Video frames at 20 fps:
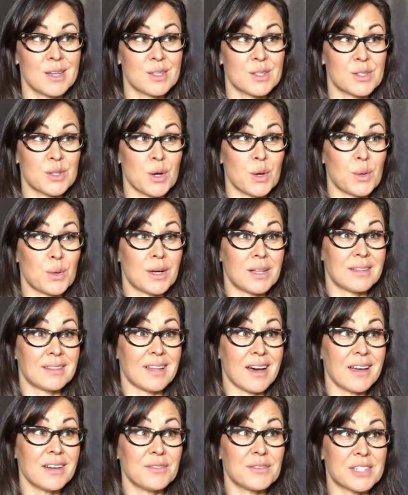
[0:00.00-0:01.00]
So, a
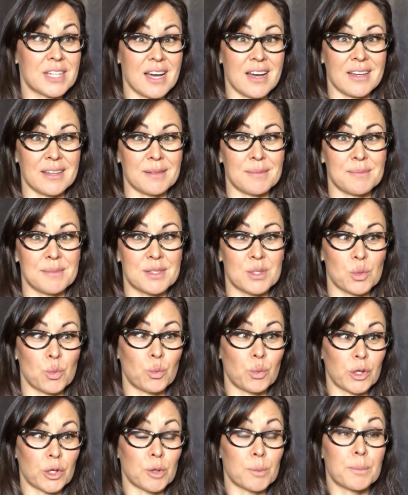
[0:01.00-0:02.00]
lot of times
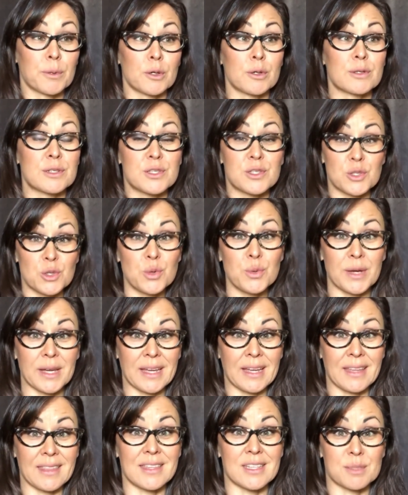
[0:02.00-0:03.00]
we're
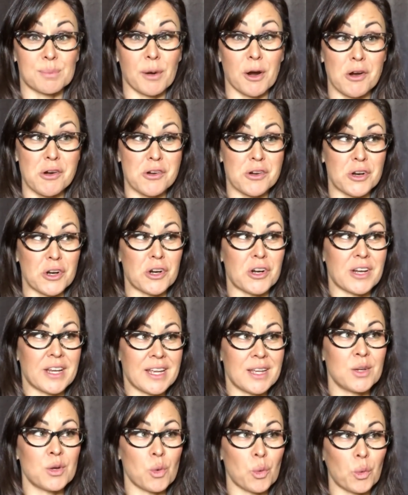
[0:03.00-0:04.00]
pursuing this partner
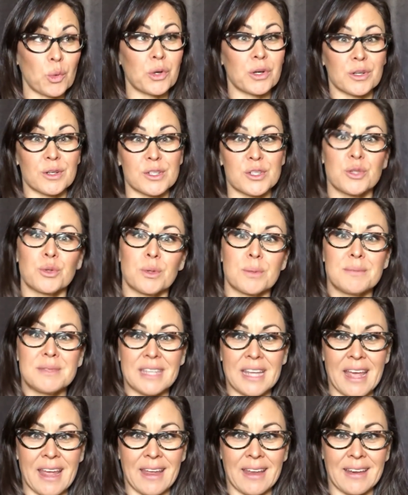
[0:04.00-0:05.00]
in order to
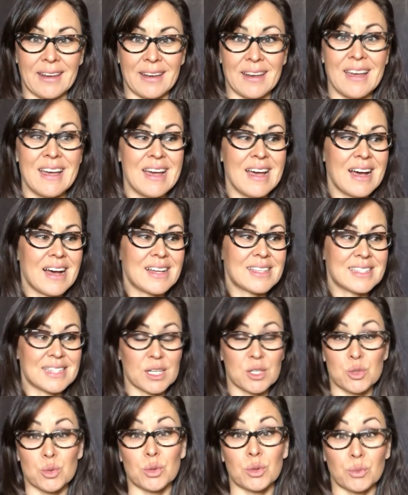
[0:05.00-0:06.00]
obtain a
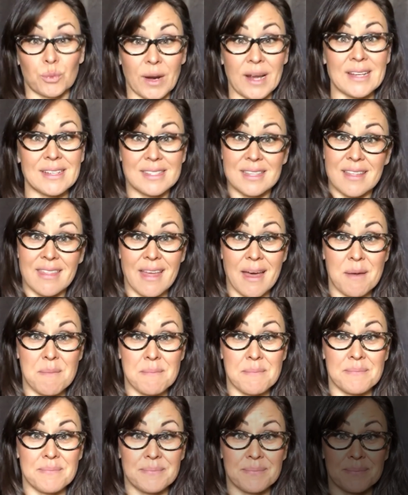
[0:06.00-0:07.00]
sexual right to
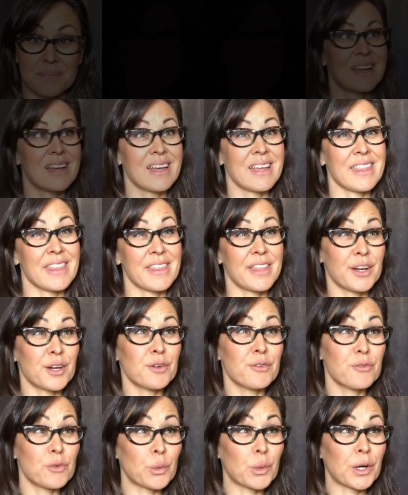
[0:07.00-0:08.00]
them.
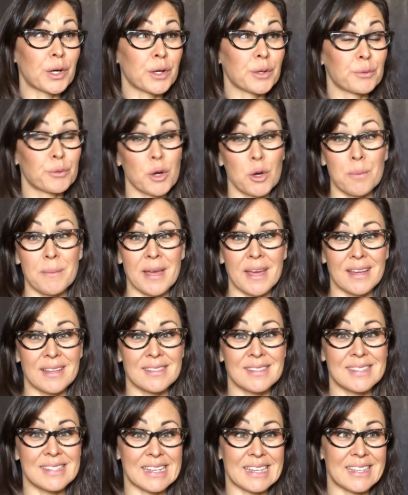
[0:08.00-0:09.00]
Therefore,
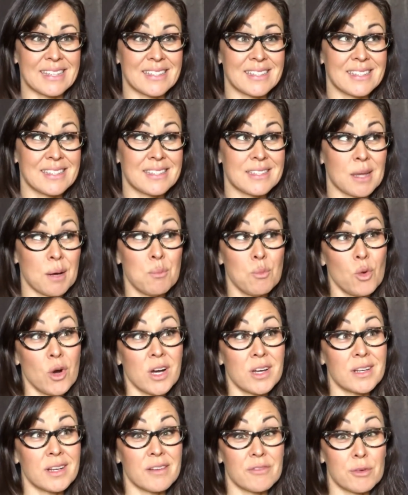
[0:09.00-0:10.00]
romance is
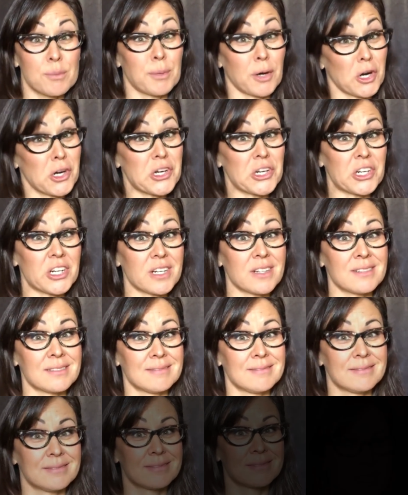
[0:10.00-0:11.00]
somewhat of a barter
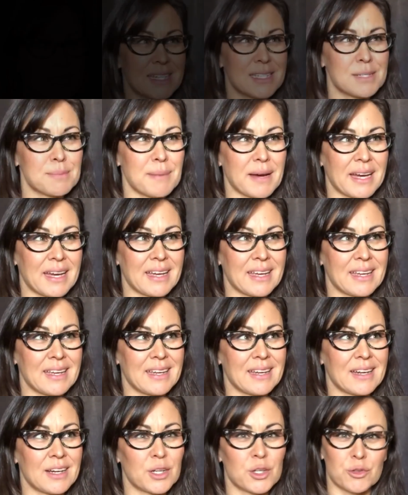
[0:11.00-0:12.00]
because
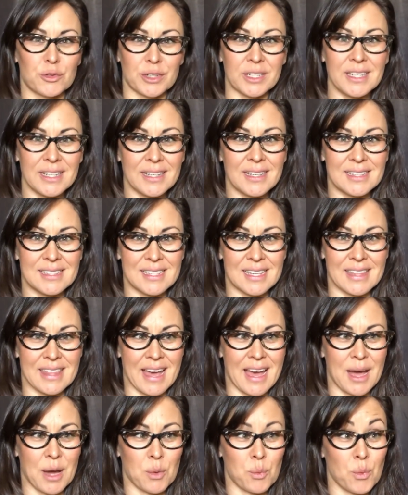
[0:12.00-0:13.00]
by agreeing to
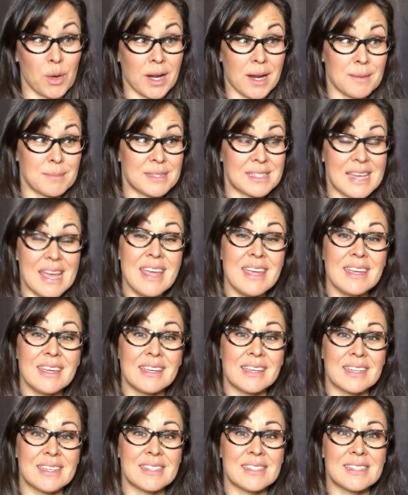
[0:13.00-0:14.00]
that, what I'm
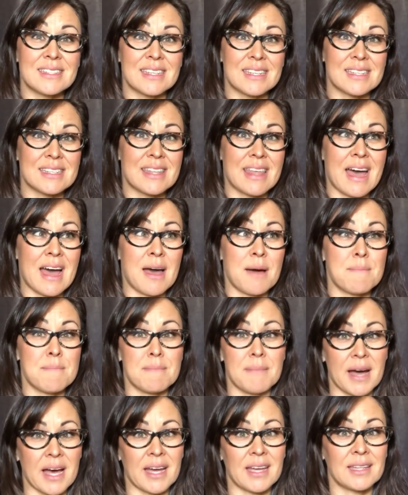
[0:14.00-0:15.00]
saying is is that
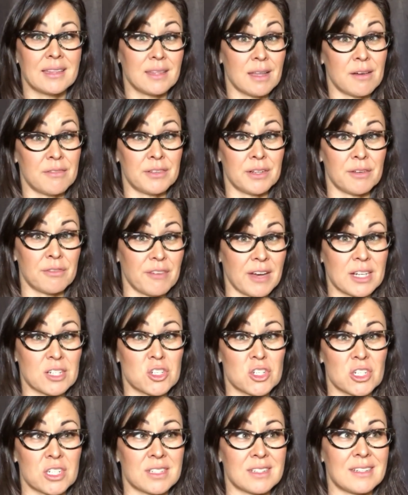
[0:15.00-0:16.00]
my love and
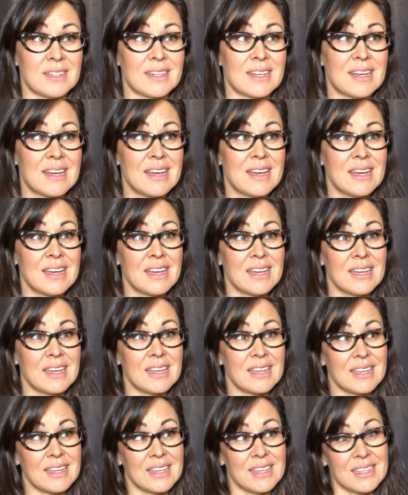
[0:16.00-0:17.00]
affection
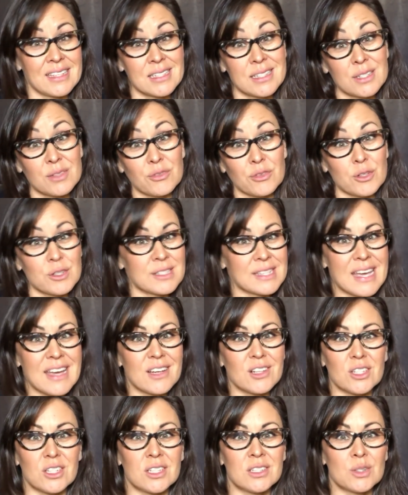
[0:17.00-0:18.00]
is for
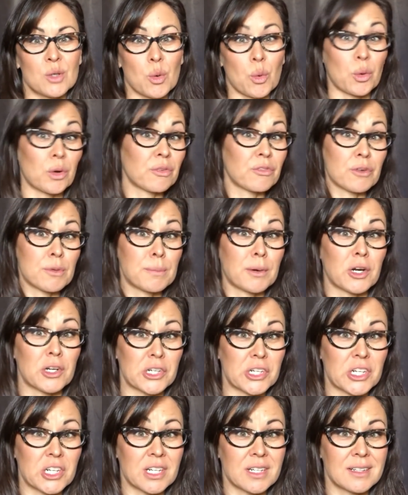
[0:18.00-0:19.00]
sale or for
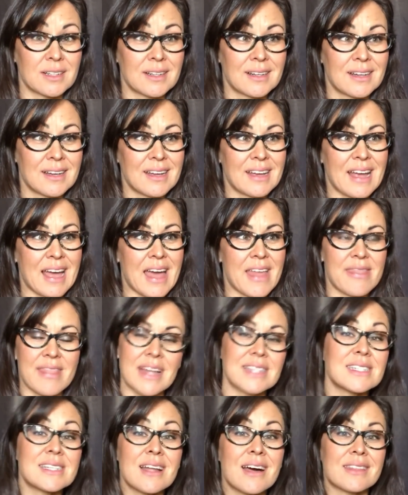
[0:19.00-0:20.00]
barter. And
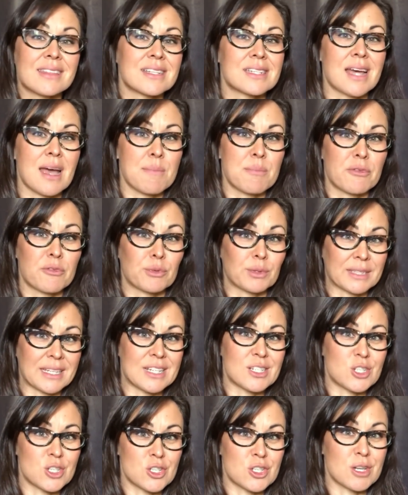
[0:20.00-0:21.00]
that's not the type of
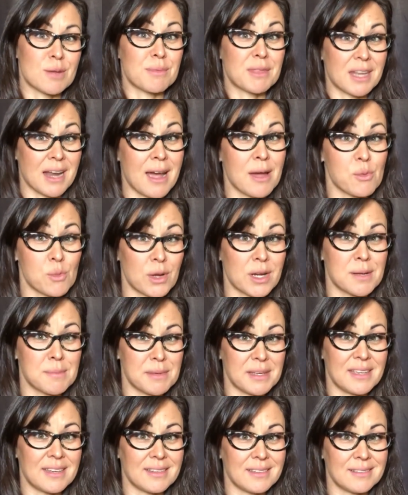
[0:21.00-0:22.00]
relationship that I want to
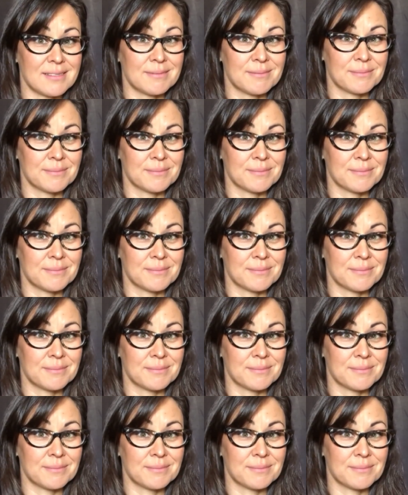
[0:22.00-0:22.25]
be in.